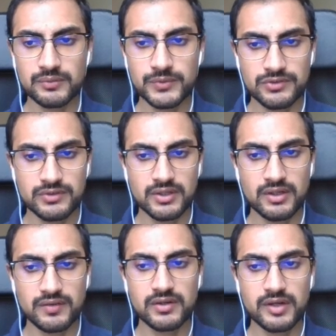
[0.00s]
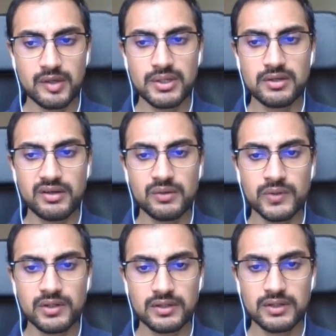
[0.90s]
which is another Hebbian learning
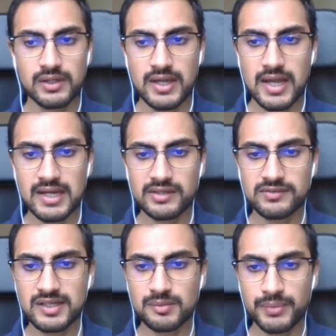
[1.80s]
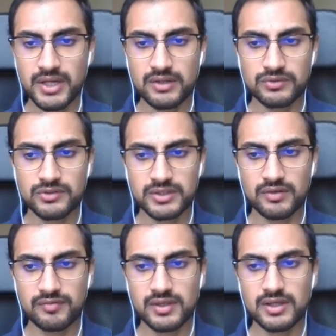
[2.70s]
work. And lastly, compared to the
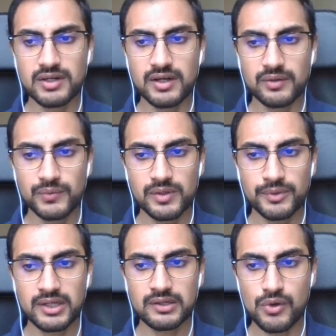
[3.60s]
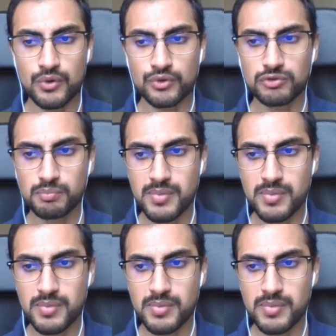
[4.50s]
state of the art, we are pretty close,